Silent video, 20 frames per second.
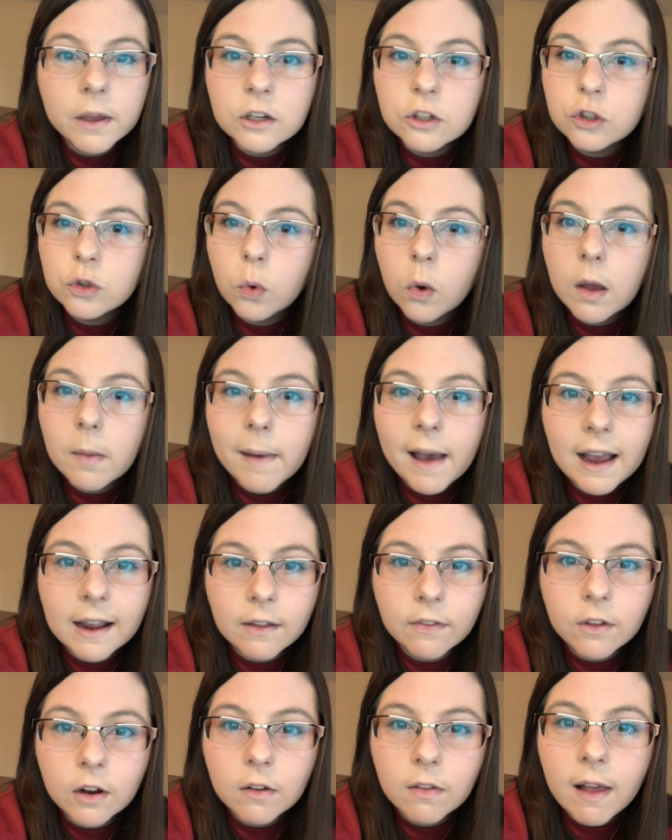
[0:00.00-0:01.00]
and joy back
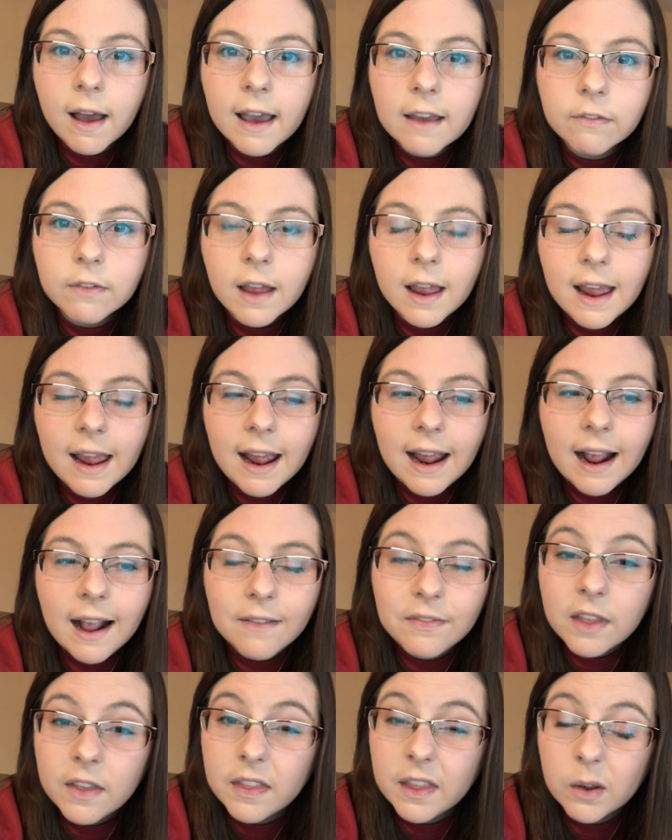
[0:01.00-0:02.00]
in their life,
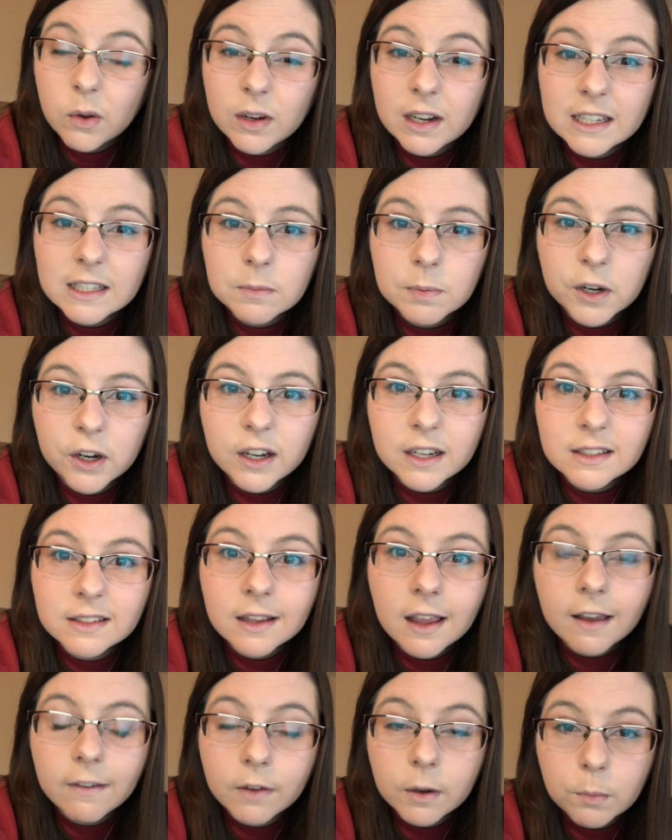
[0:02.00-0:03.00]
and that they would experience
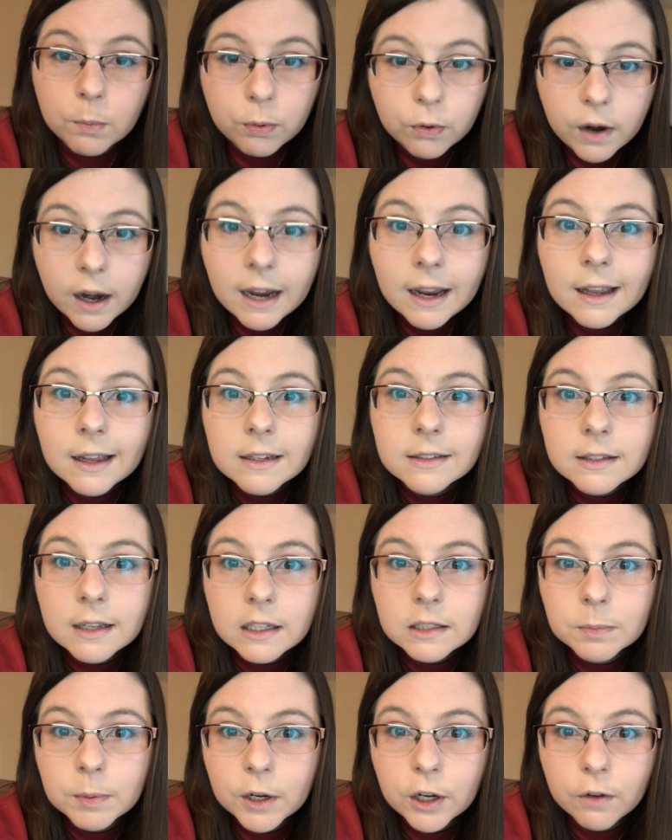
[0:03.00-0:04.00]
love and pray against
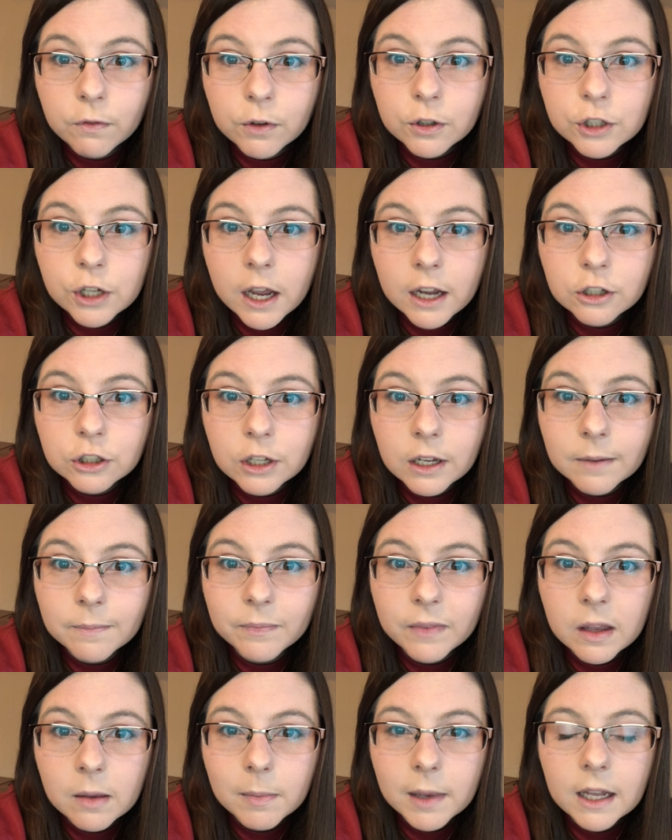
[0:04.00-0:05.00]
that spirit of rejection.
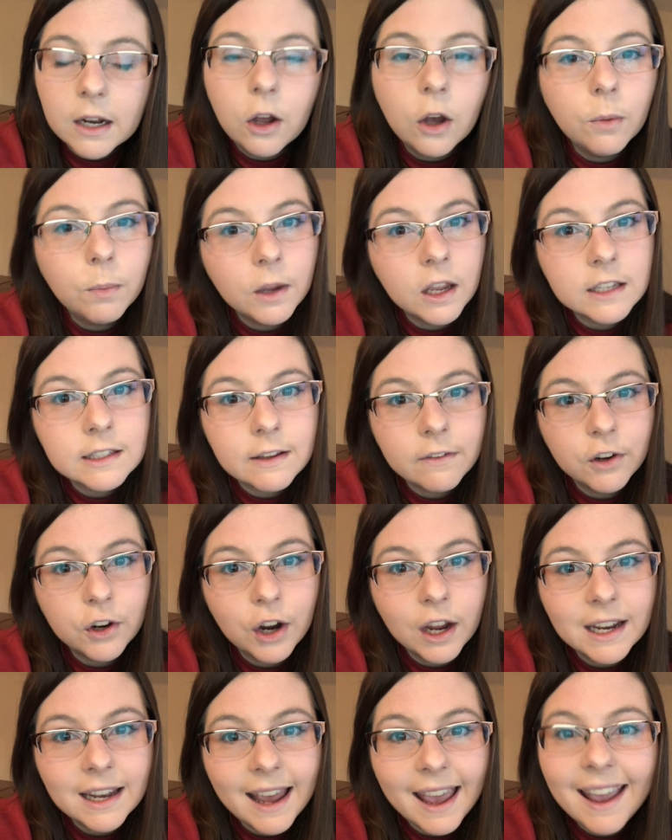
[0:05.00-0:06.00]
Amen. I hope you guys have a
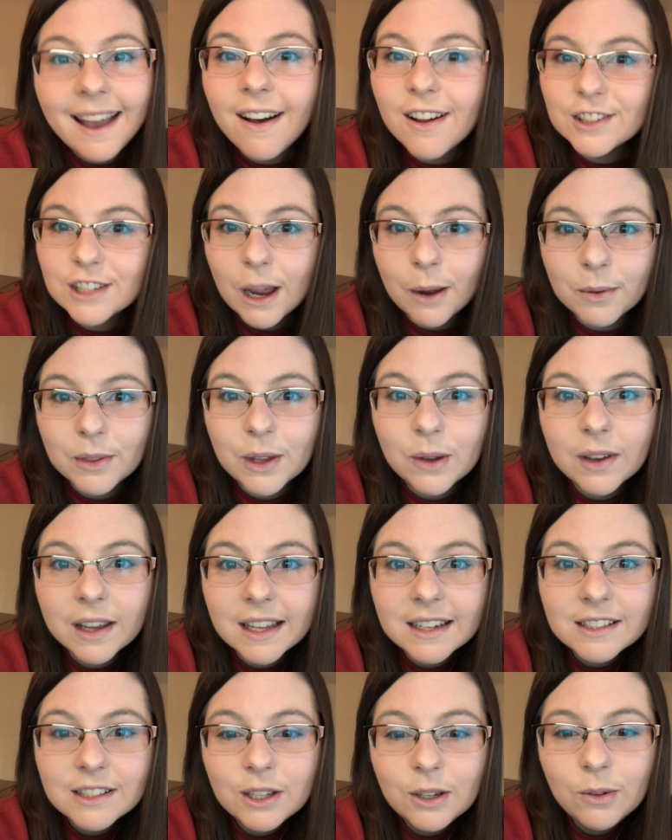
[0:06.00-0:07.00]
great day. I'll chat with you
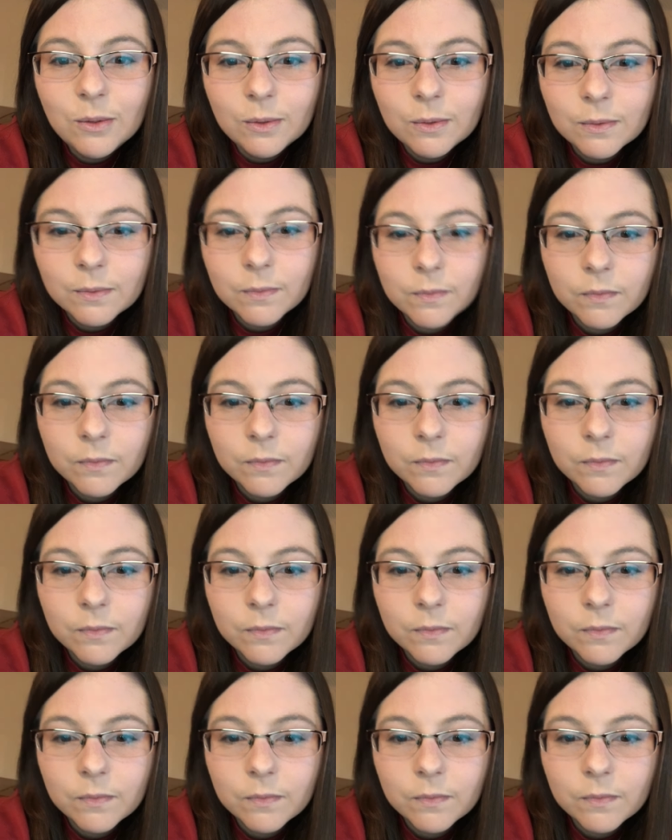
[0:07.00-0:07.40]
again soon.